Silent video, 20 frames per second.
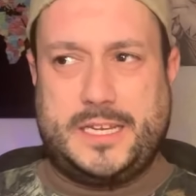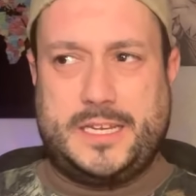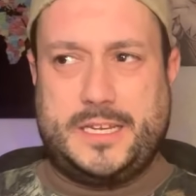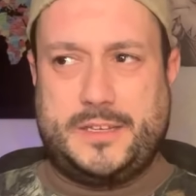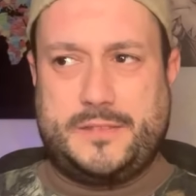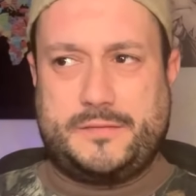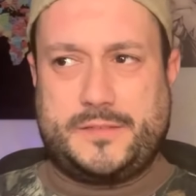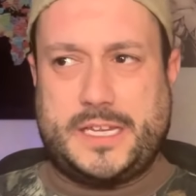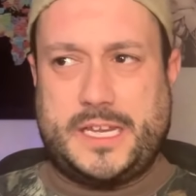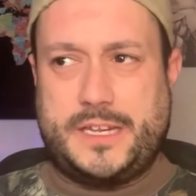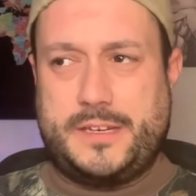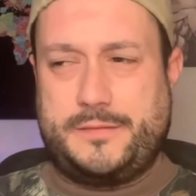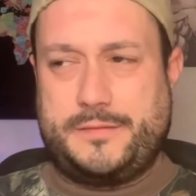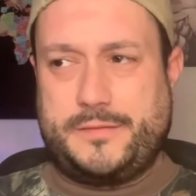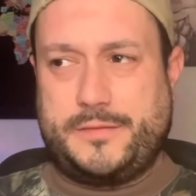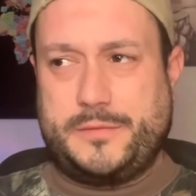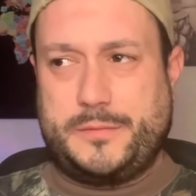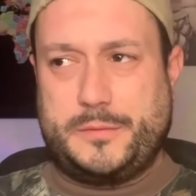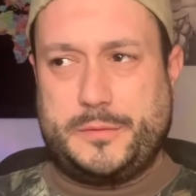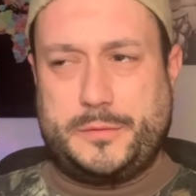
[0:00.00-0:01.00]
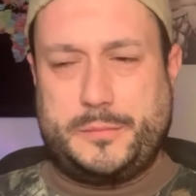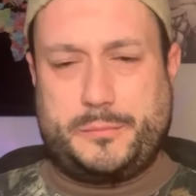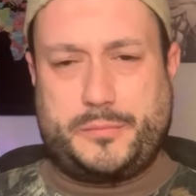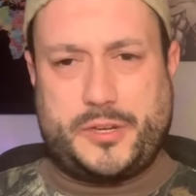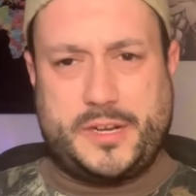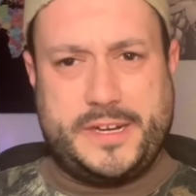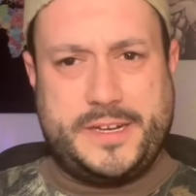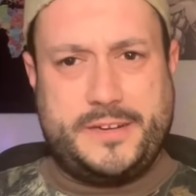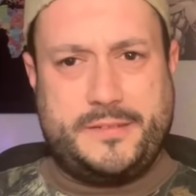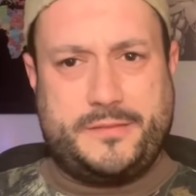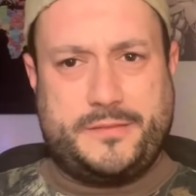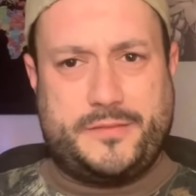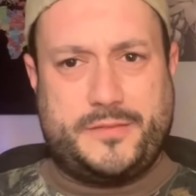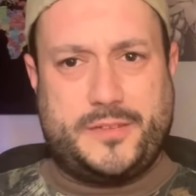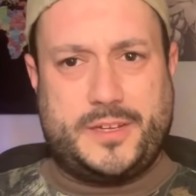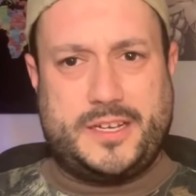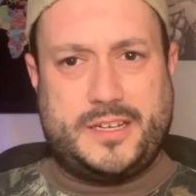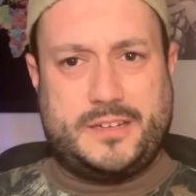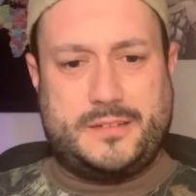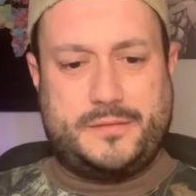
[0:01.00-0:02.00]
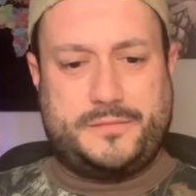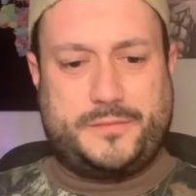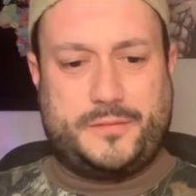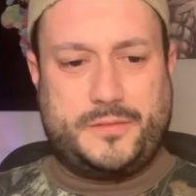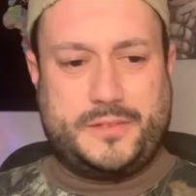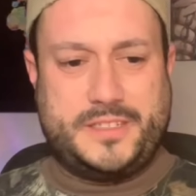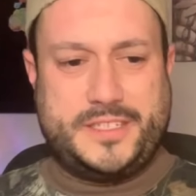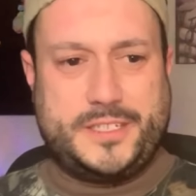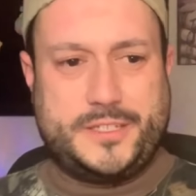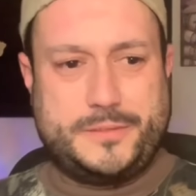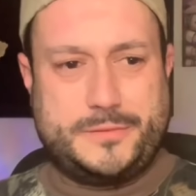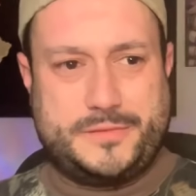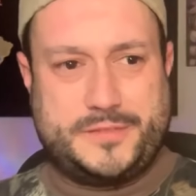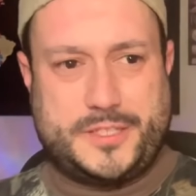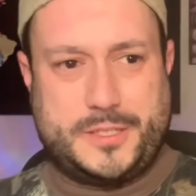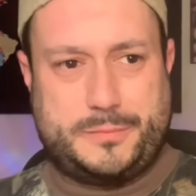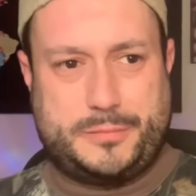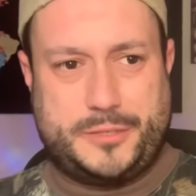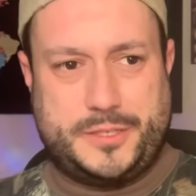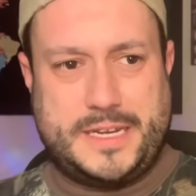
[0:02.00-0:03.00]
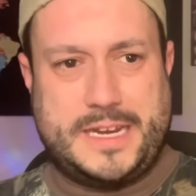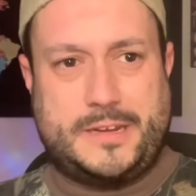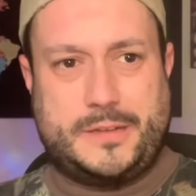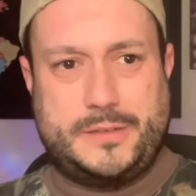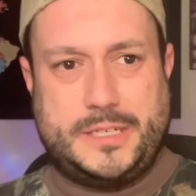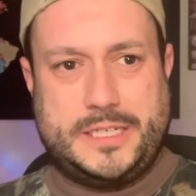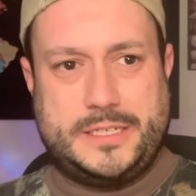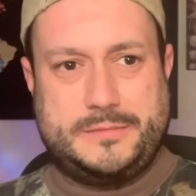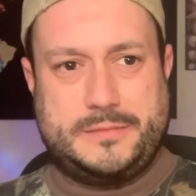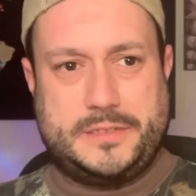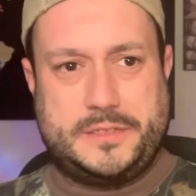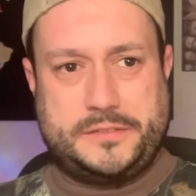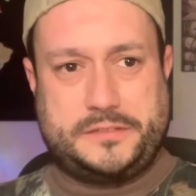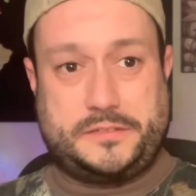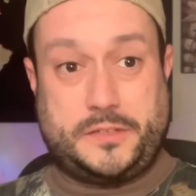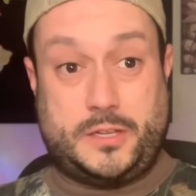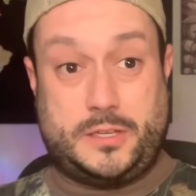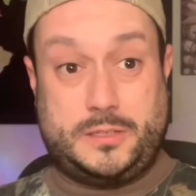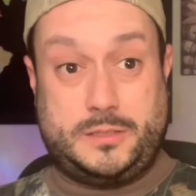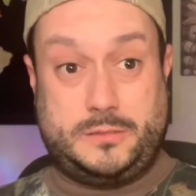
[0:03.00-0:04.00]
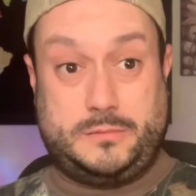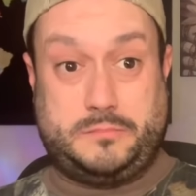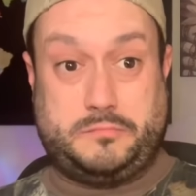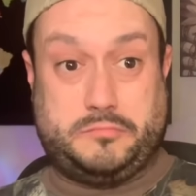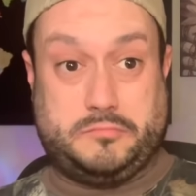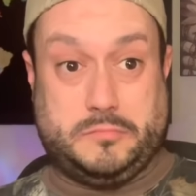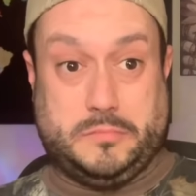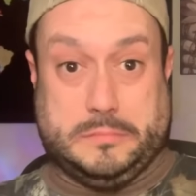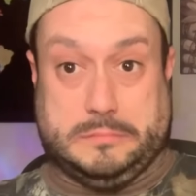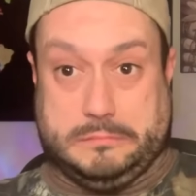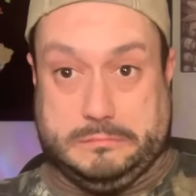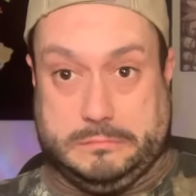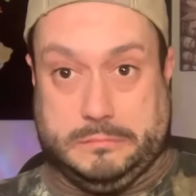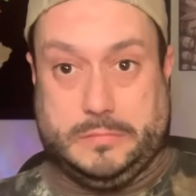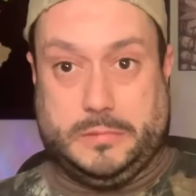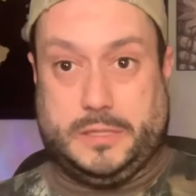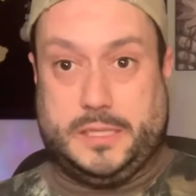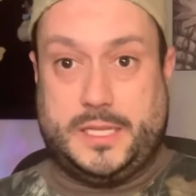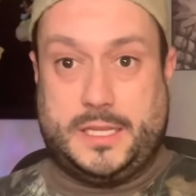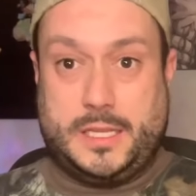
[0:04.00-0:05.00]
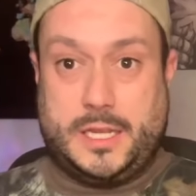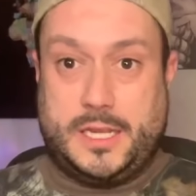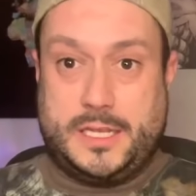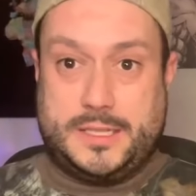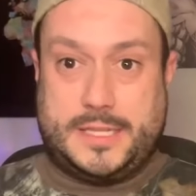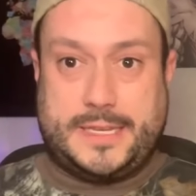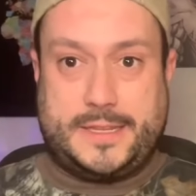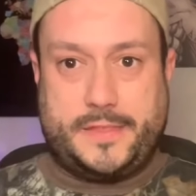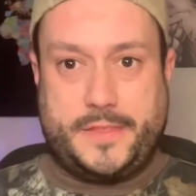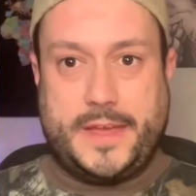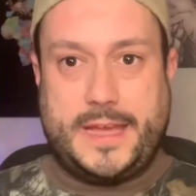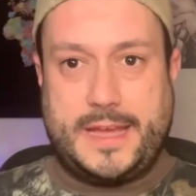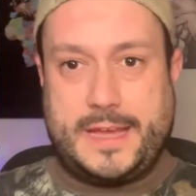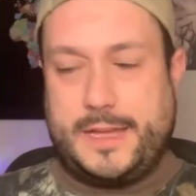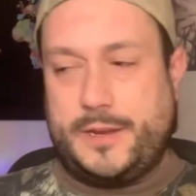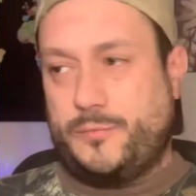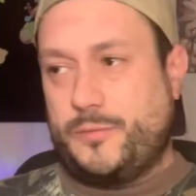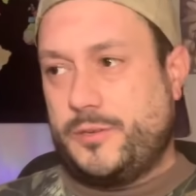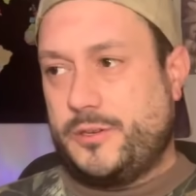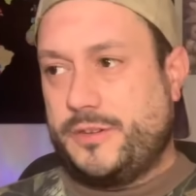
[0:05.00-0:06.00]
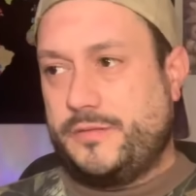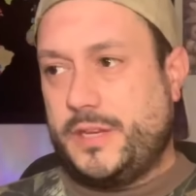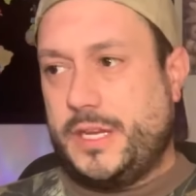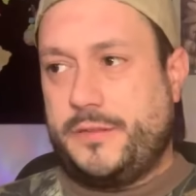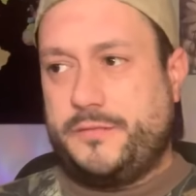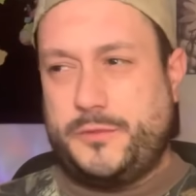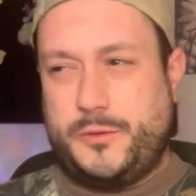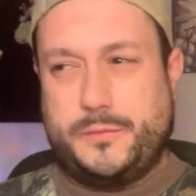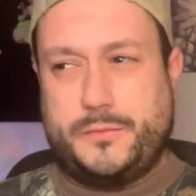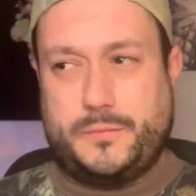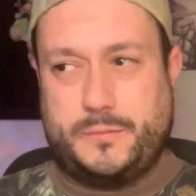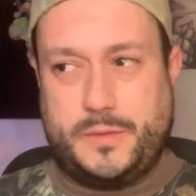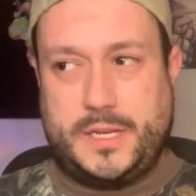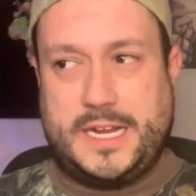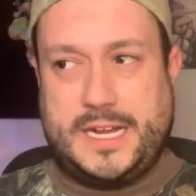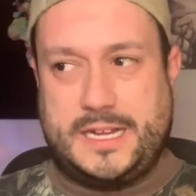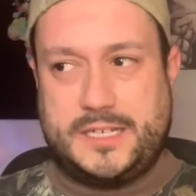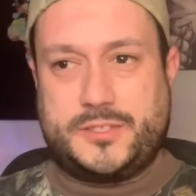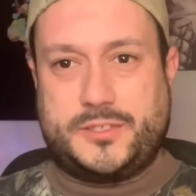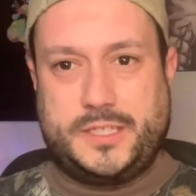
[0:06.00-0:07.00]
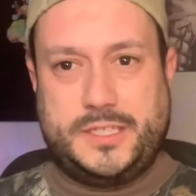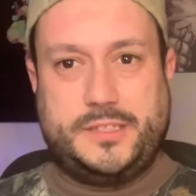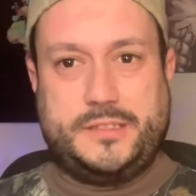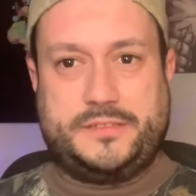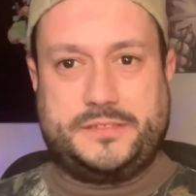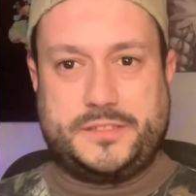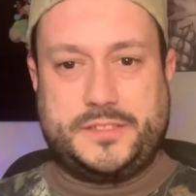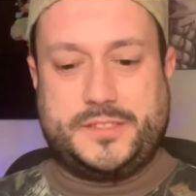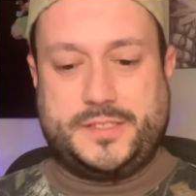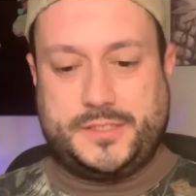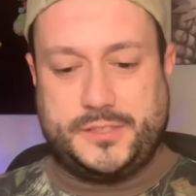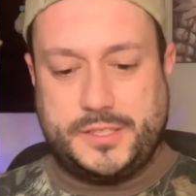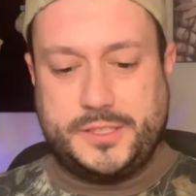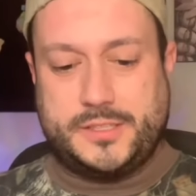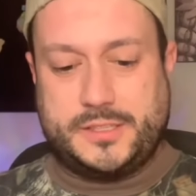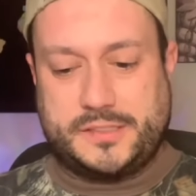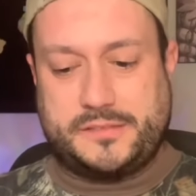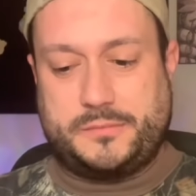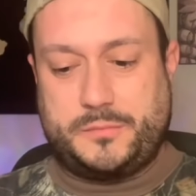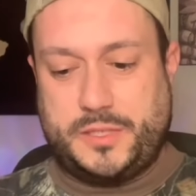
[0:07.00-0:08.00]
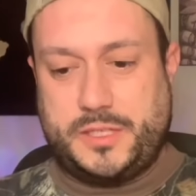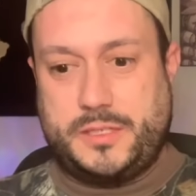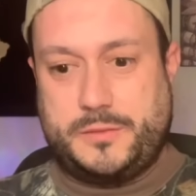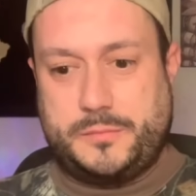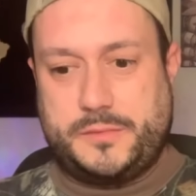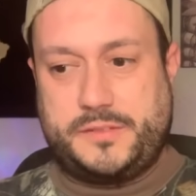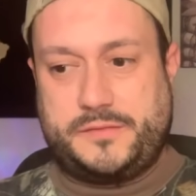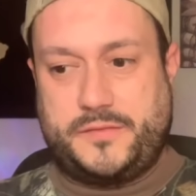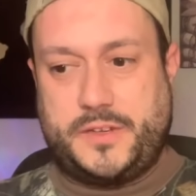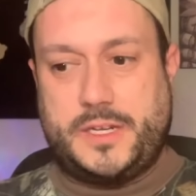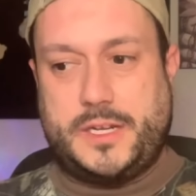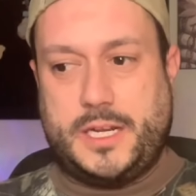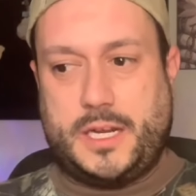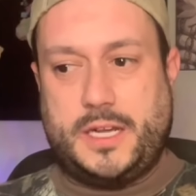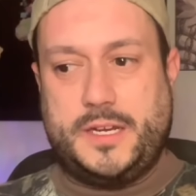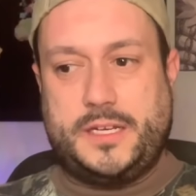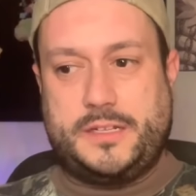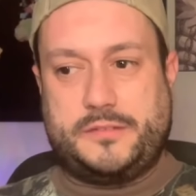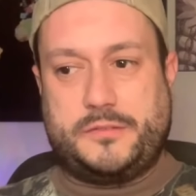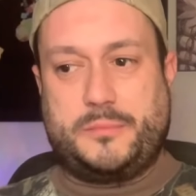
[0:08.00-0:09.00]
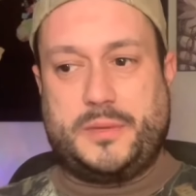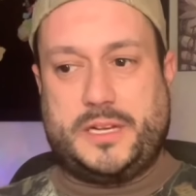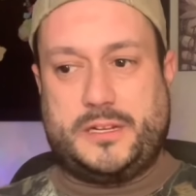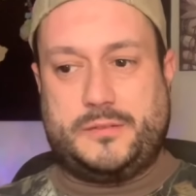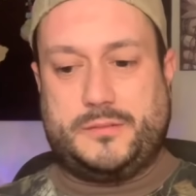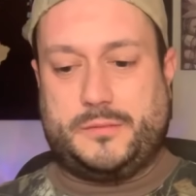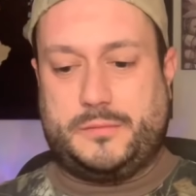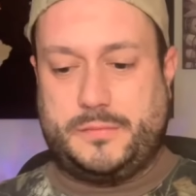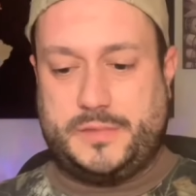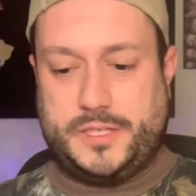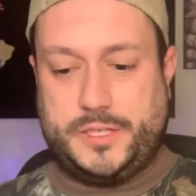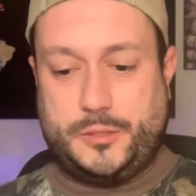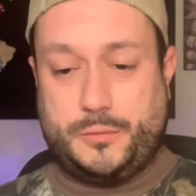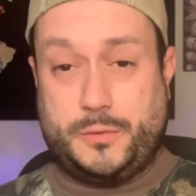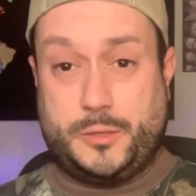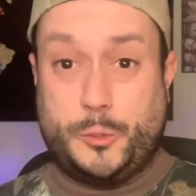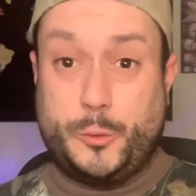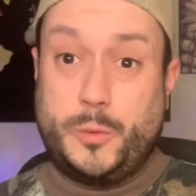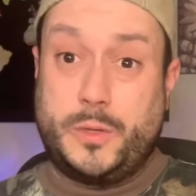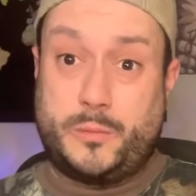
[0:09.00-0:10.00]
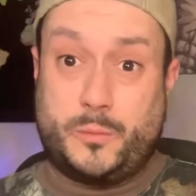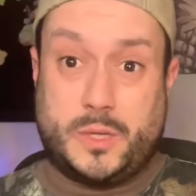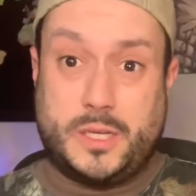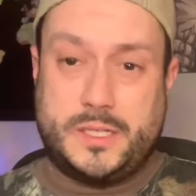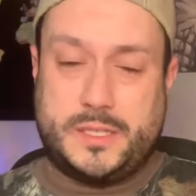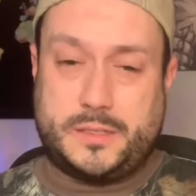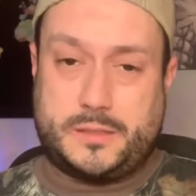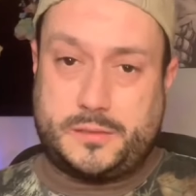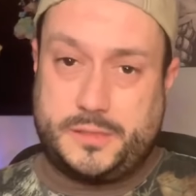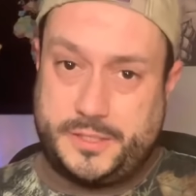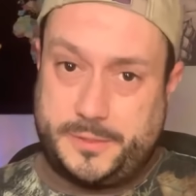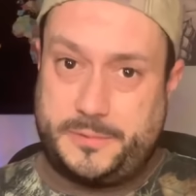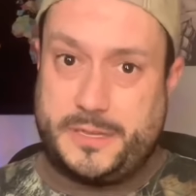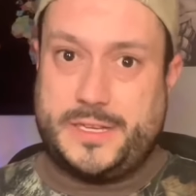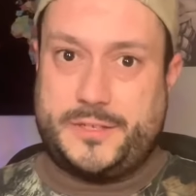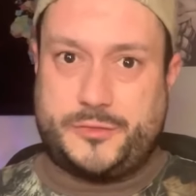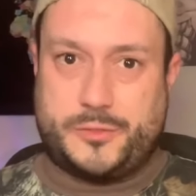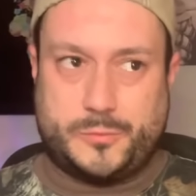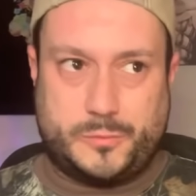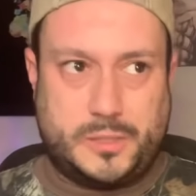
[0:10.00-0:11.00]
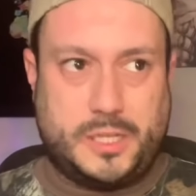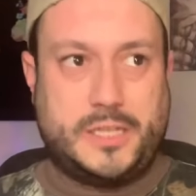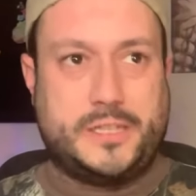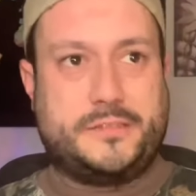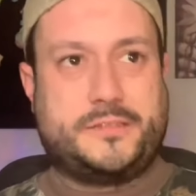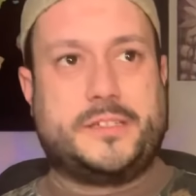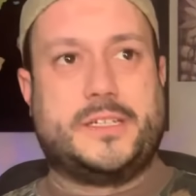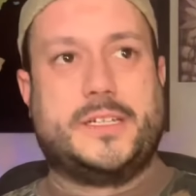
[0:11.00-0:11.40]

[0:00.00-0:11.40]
kind of brave, to put out a song like that, where if you actually listen to the lyrics, I mean, it was very honest about, you know, who and what Cleopatra was.